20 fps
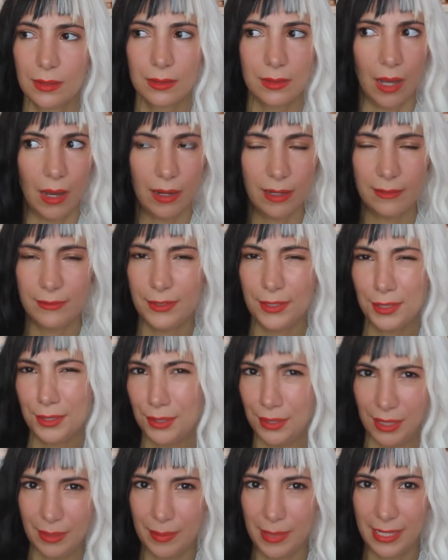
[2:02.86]
Harvard
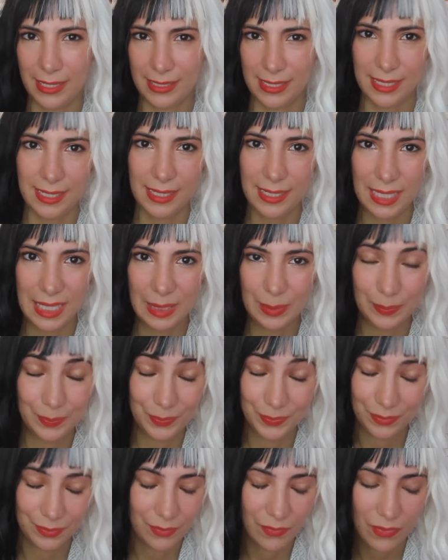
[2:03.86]
or MIT,
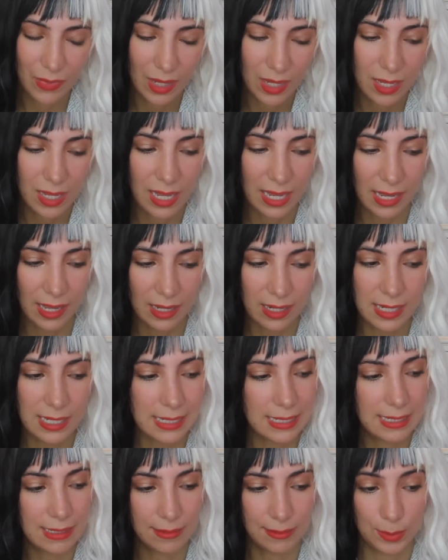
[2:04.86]
and
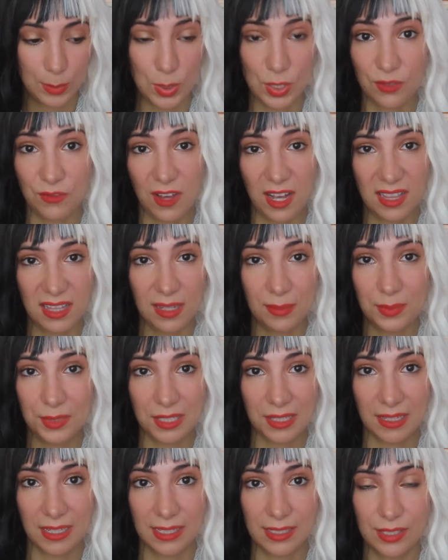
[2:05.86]
he
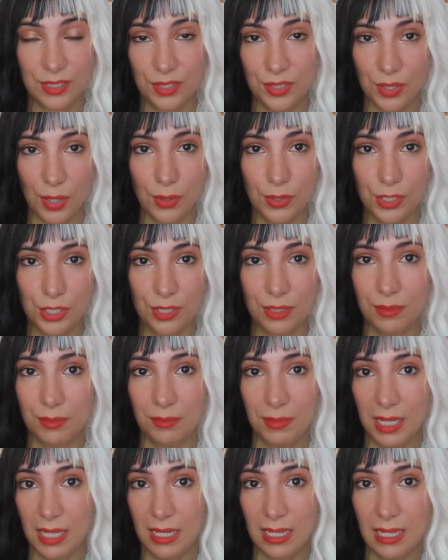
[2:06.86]
developed this social
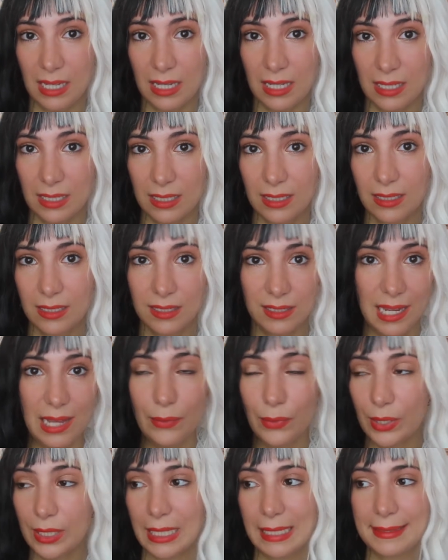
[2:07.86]
media
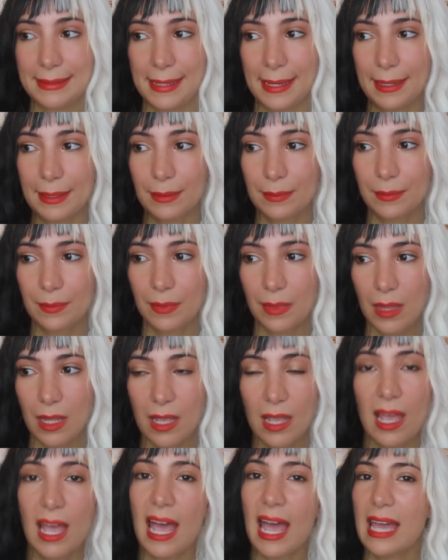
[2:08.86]
networking site.
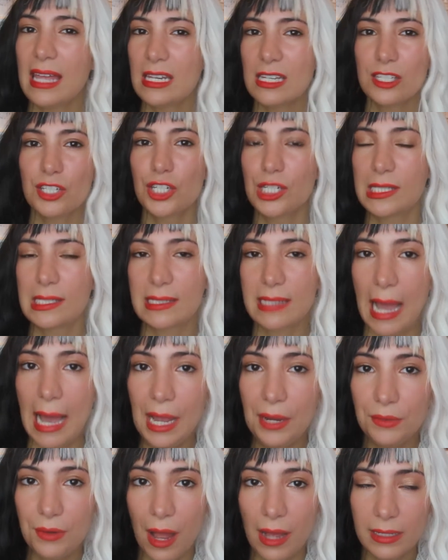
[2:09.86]
And it just
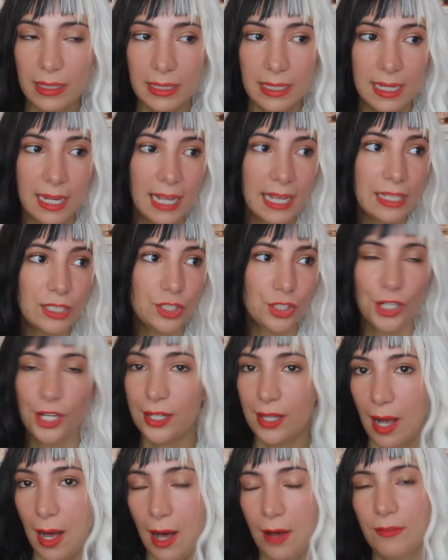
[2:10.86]
skyrocketed. It
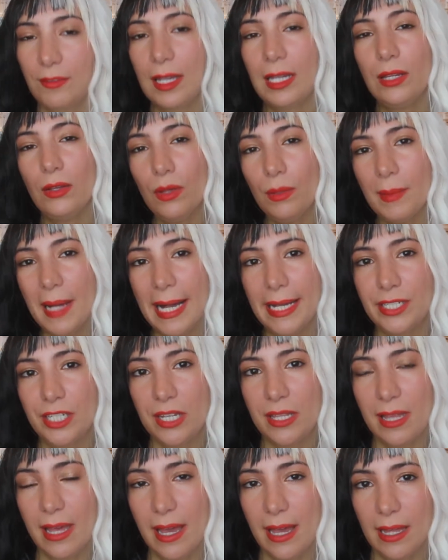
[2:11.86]
took off. Can you
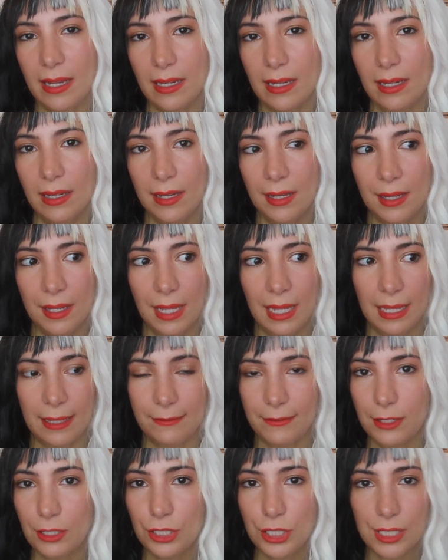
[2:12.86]
imagine that?
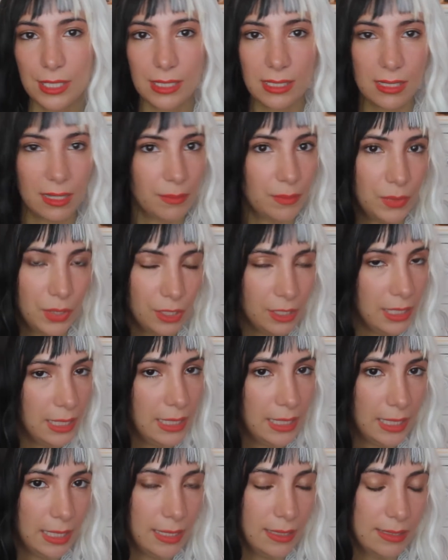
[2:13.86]
If you're just some
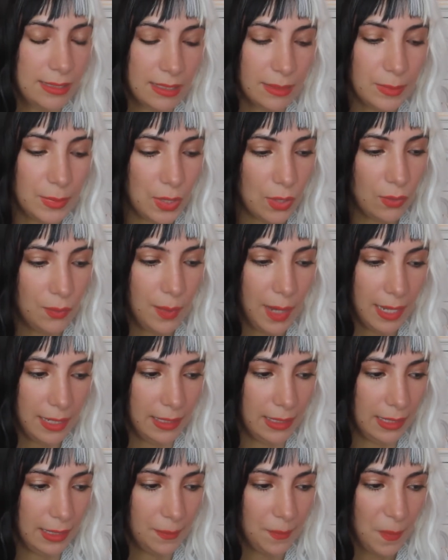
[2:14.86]
nerdy kid, some
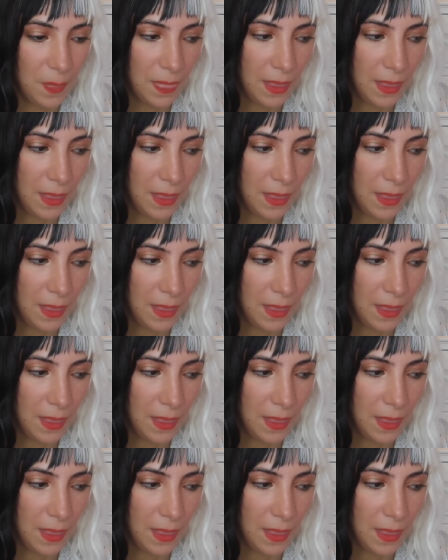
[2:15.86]
nobody,